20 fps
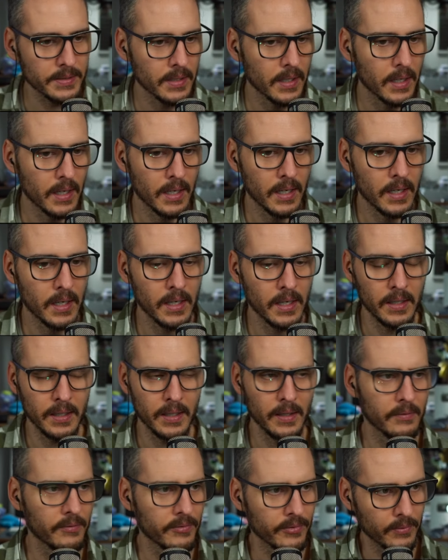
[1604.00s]
Uh,
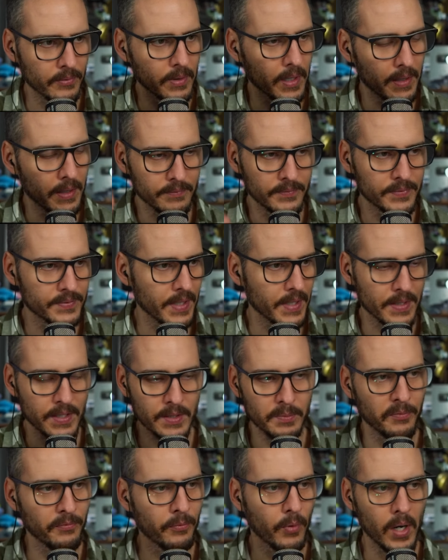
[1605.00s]
I've, I've said this
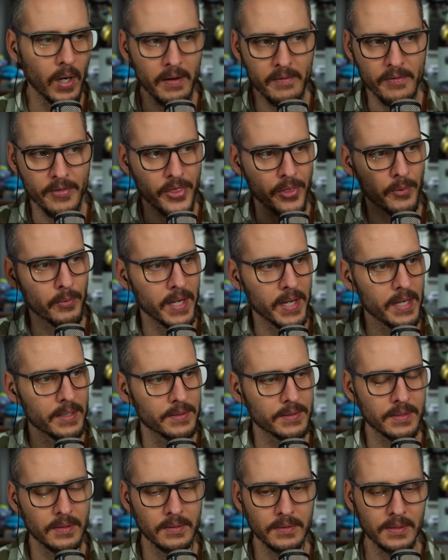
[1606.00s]
before. I have three
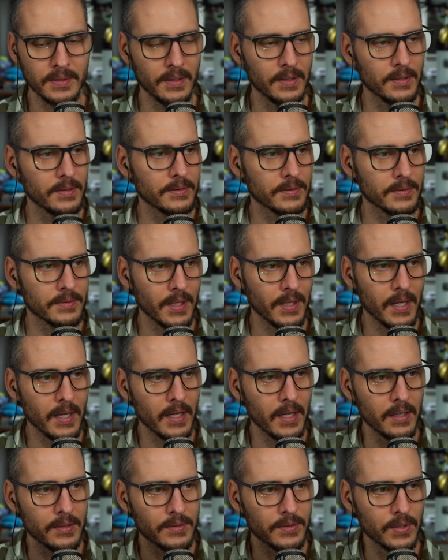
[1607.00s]
instances.
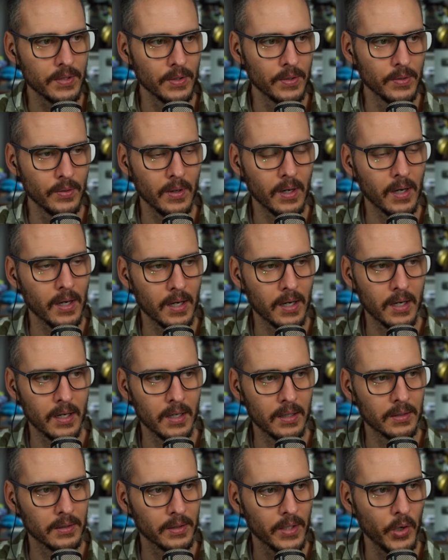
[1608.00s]
Uh, two
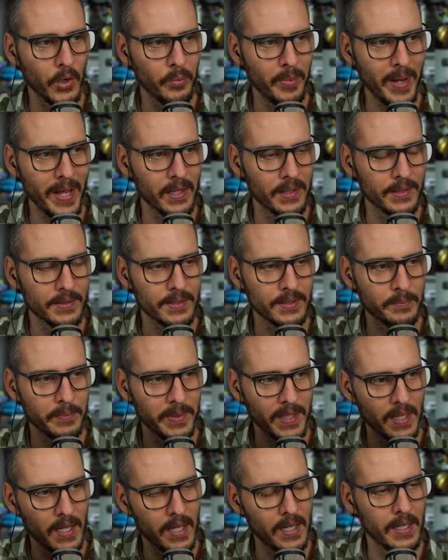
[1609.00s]
are load balanced
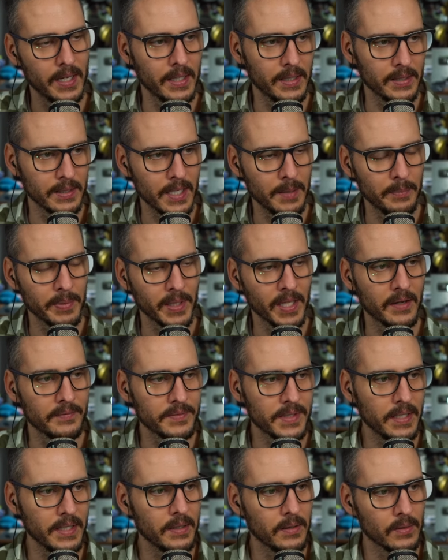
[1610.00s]
behind
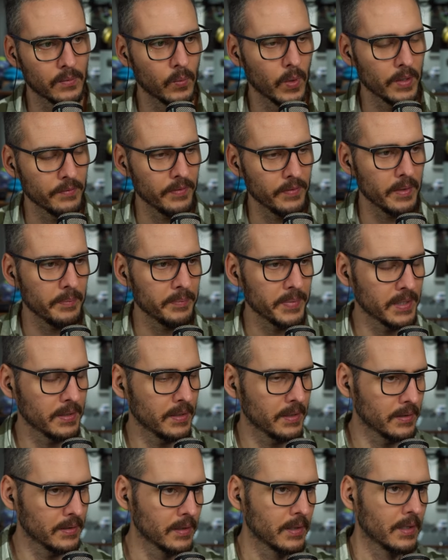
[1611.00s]
keepalived on one VIP, and
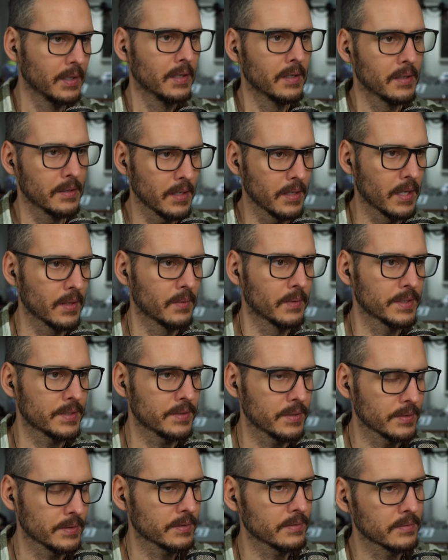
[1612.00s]
then the other one's
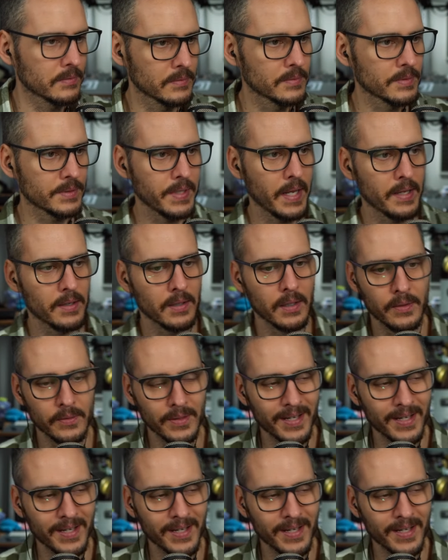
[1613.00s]
just standalone.